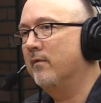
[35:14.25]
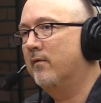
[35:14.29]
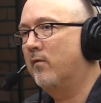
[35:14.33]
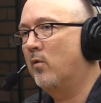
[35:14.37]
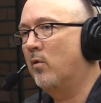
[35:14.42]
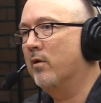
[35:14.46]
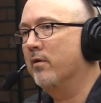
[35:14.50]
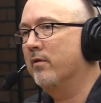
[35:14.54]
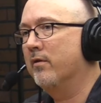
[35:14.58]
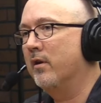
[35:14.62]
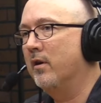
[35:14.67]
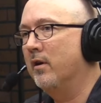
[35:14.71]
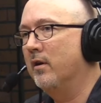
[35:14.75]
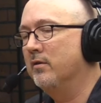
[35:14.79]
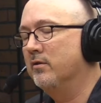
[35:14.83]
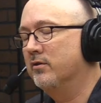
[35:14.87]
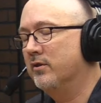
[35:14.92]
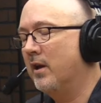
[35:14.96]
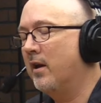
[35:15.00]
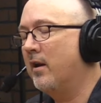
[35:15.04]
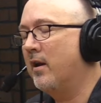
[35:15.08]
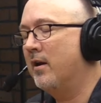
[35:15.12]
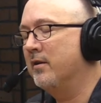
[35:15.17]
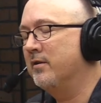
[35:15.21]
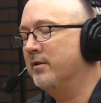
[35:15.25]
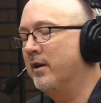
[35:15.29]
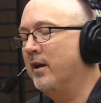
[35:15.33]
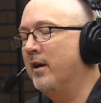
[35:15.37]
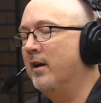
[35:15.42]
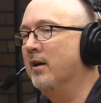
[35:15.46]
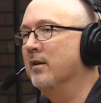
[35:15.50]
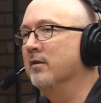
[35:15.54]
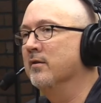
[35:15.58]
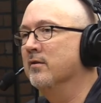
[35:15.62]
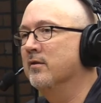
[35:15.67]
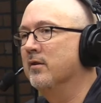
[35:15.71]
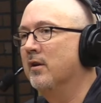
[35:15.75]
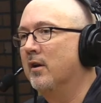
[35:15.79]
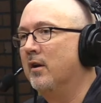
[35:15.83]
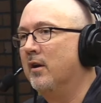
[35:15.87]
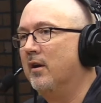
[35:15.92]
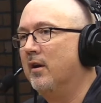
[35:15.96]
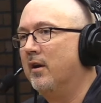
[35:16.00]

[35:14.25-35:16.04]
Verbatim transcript: forth on, set on tens,